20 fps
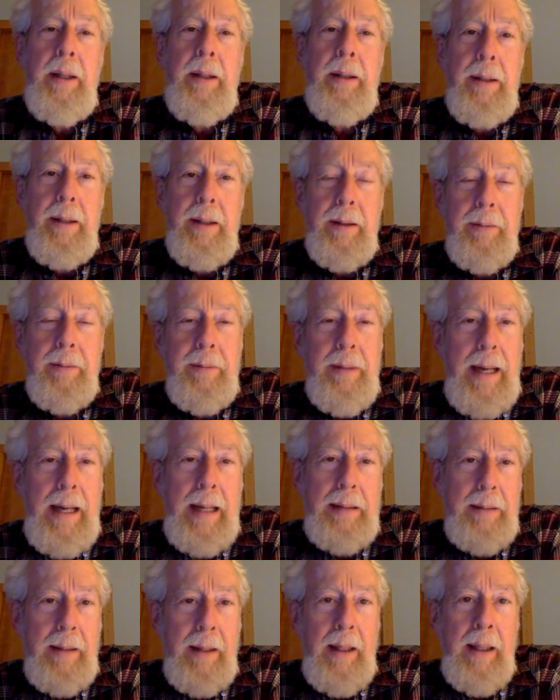the
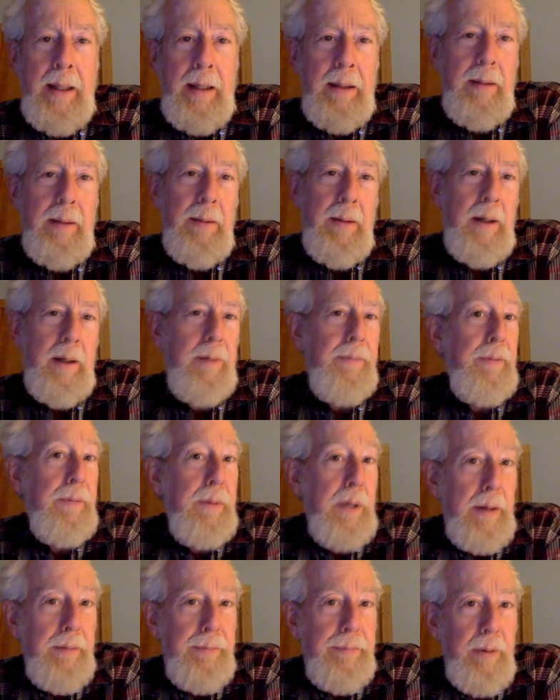exact thing, if you've
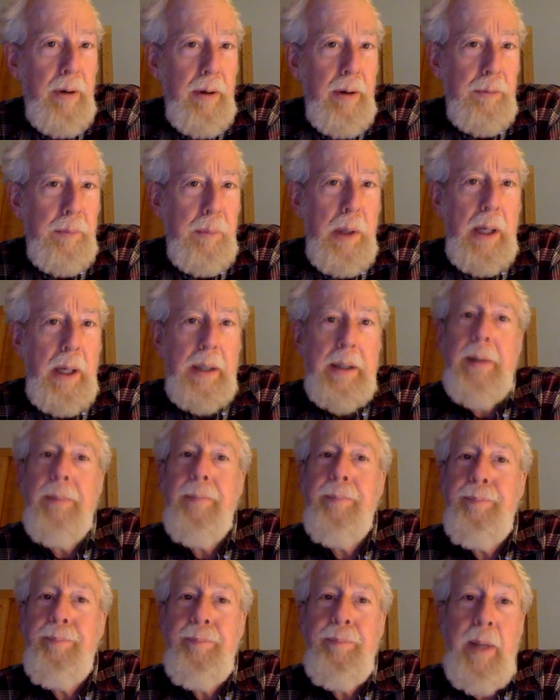got a frost pocket,
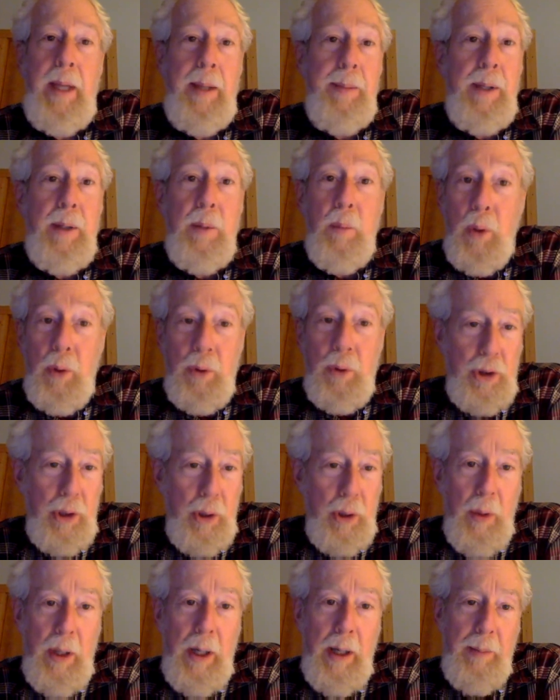maybe it won't
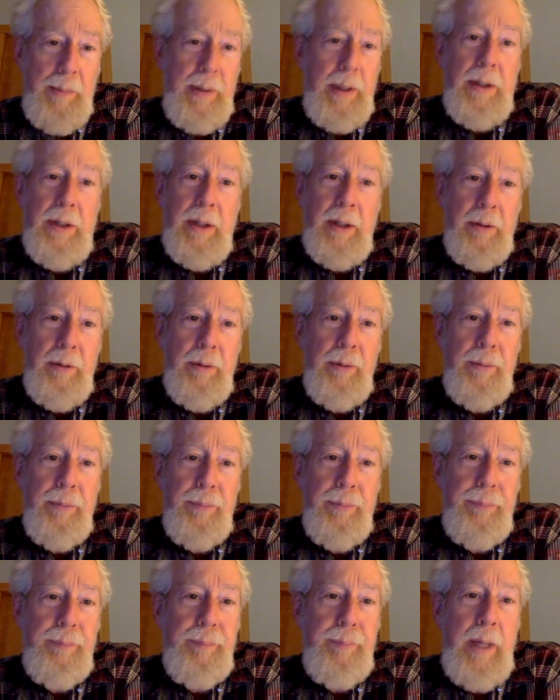show up until you've
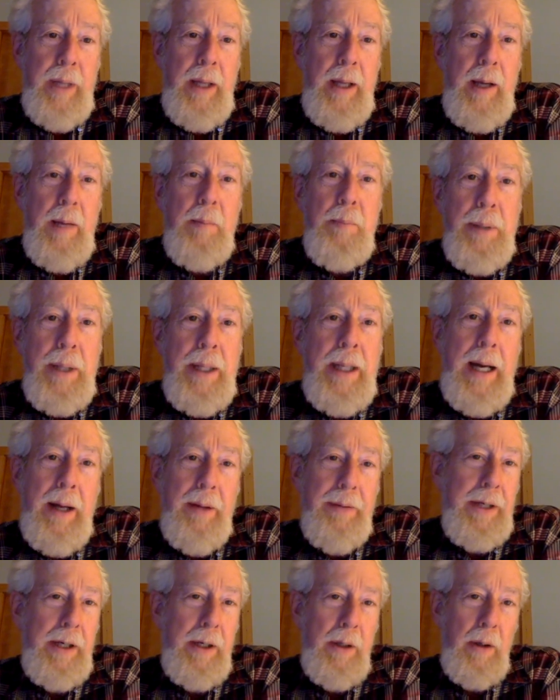been
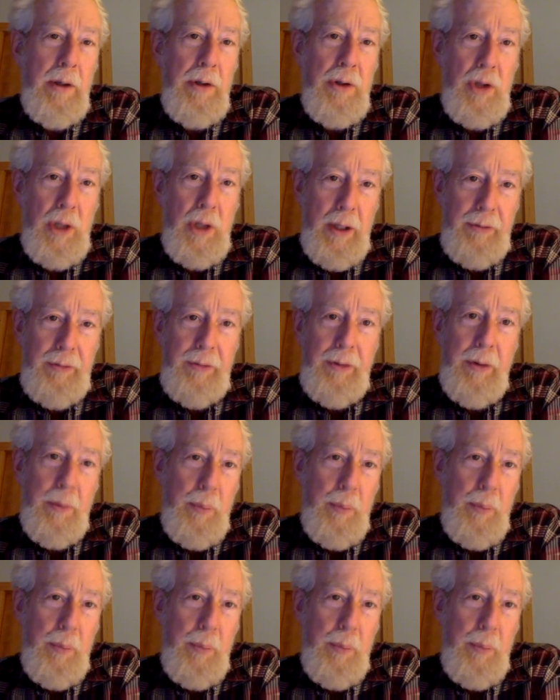out there on just the